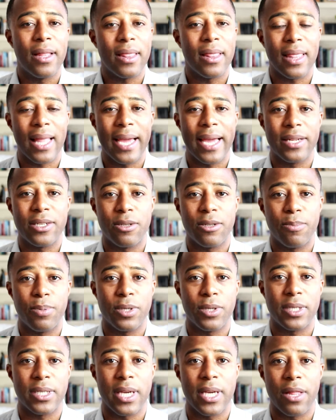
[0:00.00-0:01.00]
likes to
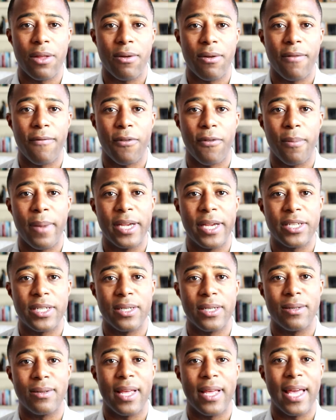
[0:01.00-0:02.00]
put together
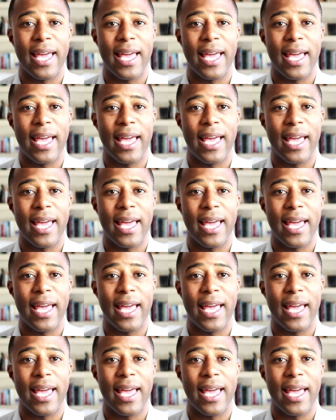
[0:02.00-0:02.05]
information.